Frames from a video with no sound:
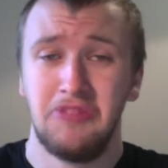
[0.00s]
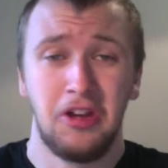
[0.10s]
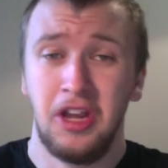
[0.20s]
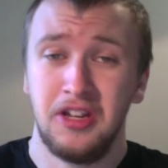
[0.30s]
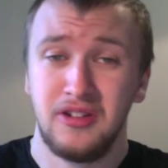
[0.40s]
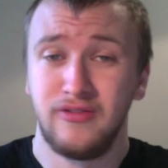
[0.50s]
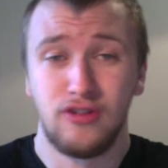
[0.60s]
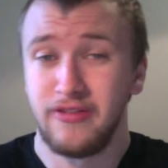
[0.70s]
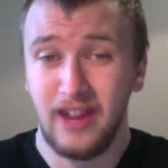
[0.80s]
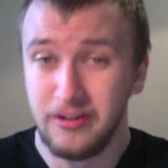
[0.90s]
Again, if
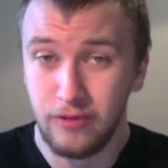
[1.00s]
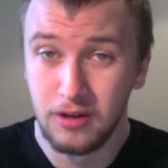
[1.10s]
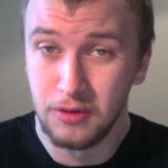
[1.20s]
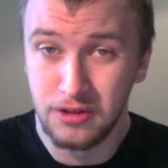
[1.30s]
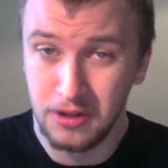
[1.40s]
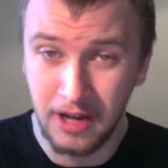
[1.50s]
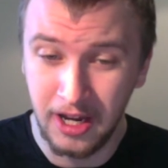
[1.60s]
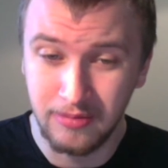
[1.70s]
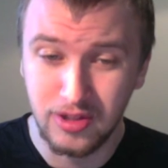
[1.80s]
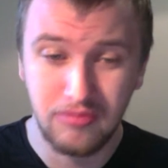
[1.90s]
you're a fan of World War II
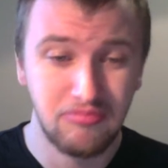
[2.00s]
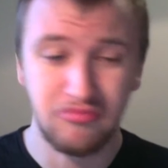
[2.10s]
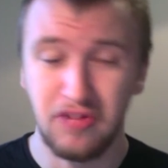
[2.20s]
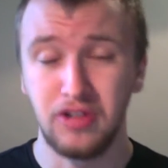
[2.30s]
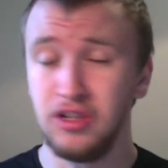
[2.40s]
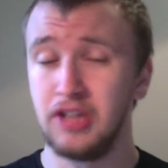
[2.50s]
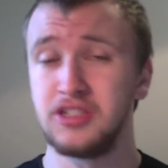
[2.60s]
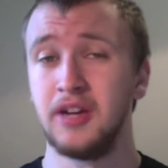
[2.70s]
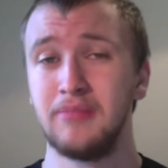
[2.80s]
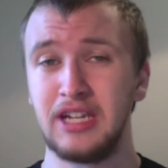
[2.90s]
games and you like
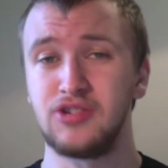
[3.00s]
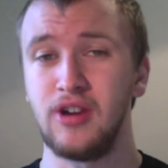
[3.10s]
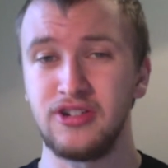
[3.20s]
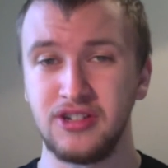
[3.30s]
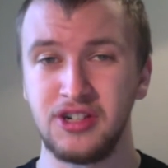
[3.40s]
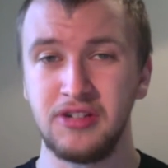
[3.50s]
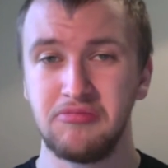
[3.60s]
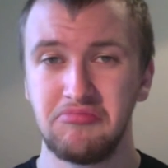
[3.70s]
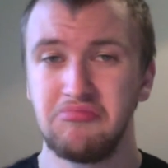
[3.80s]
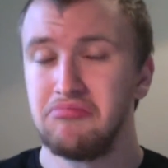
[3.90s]
turn-based strategy,
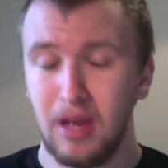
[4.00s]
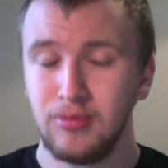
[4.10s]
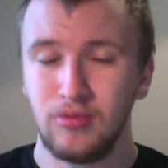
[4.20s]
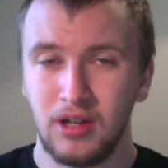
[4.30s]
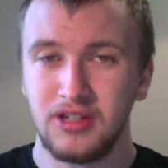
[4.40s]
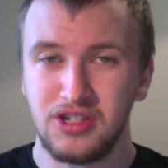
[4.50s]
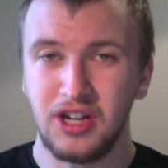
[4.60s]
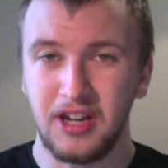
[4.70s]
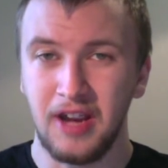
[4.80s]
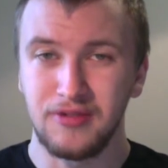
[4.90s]
might be one to
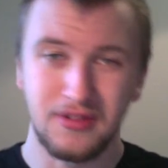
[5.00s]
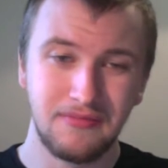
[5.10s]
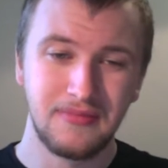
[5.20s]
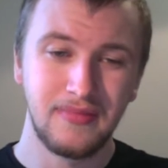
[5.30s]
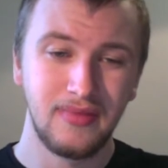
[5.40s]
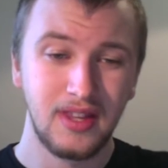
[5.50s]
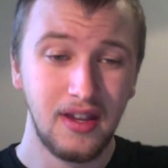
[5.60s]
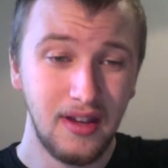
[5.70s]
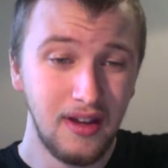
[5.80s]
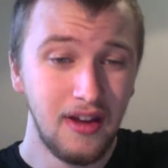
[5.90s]
check out.
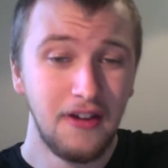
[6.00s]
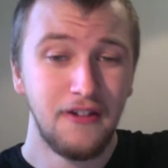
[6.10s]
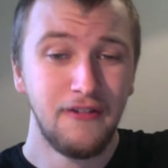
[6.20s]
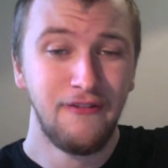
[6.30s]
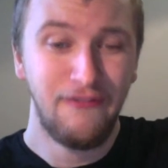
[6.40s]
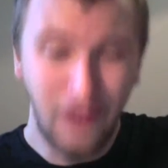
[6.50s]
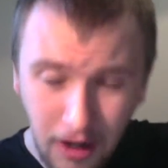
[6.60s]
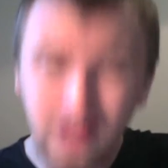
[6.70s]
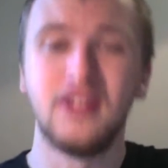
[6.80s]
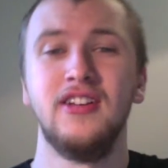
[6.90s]

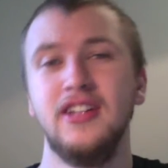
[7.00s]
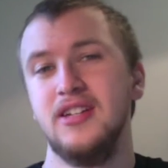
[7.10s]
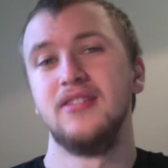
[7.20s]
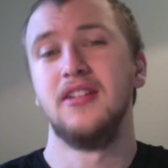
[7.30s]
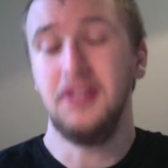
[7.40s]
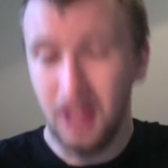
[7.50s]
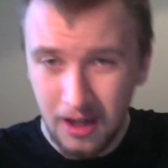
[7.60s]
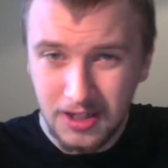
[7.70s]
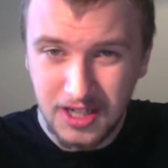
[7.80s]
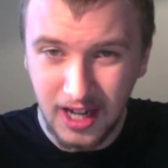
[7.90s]
Finally, the
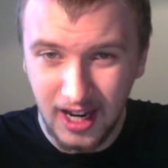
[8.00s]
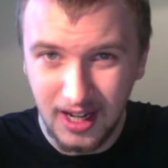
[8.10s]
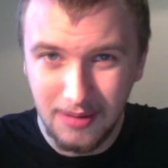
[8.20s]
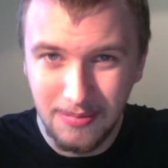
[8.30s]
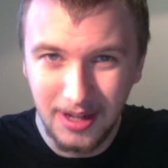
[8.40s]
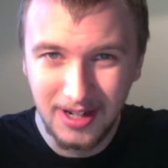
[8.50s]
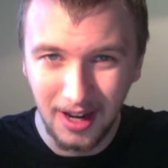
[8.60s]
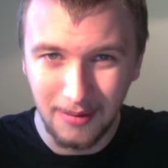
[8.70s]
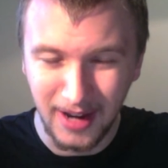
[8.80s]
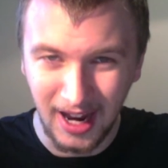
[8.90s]
last game
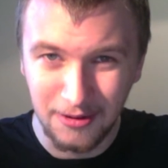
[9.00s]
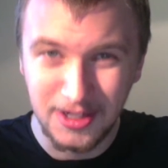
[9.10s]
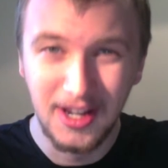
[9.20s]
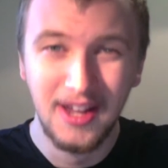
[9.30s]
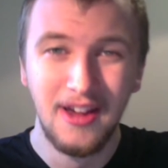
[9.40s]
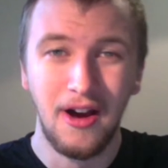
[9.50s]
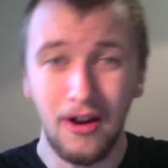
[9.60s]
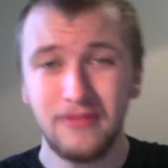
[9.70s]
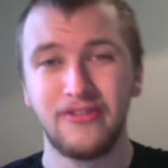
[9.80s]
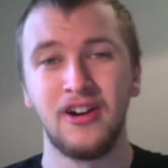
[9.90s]
coming out
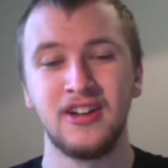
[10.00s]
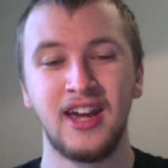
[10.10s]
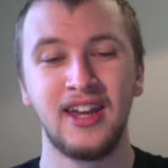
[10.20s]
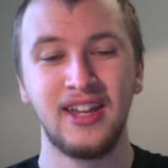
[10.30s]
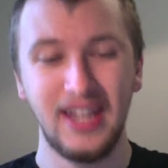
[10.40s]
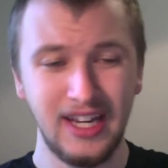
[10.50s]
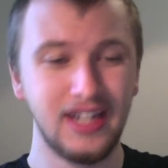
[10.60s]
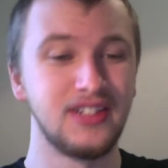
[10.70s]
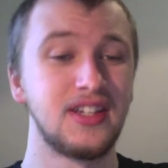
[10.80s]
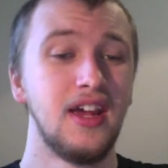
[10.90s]
on Friday
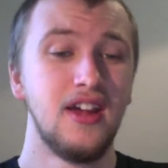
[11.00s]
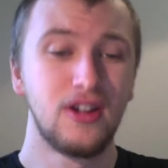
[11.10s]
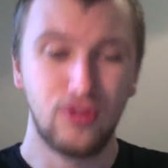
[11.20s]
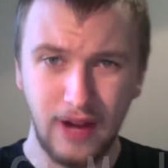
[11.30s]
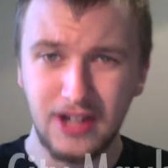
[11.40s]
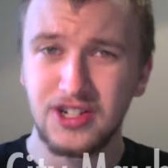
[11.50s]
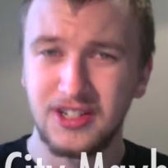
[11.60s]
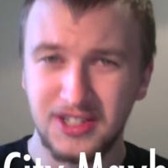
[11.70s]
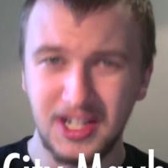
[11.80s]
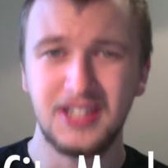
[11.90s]
is Crash
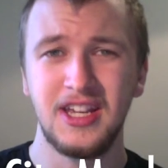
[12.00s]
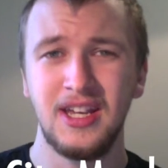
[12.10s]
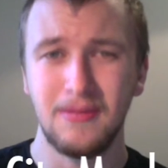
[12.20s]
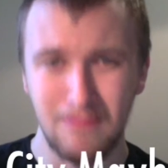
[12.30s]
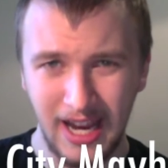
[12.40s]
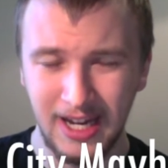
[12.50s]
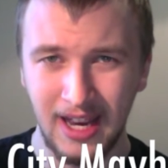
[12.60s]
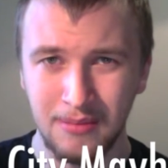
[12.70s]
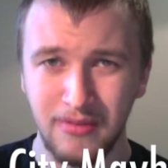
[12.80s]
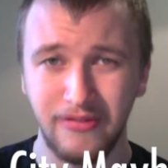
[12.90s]
City
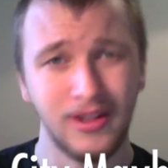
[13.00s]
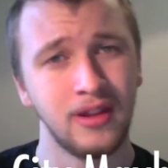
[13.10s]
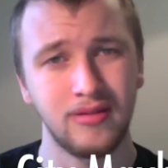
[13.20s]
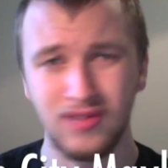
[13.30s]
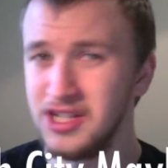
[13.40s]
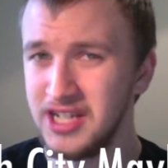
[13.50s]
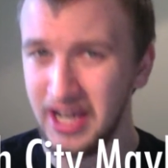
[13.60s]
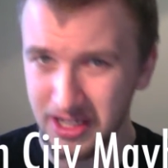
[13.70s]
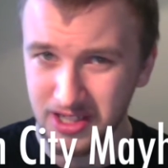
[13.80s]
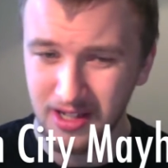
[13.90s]
Mayhem for the
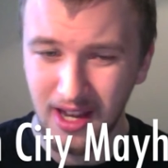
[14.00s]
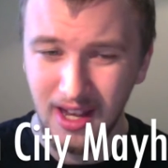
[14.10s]
3DS.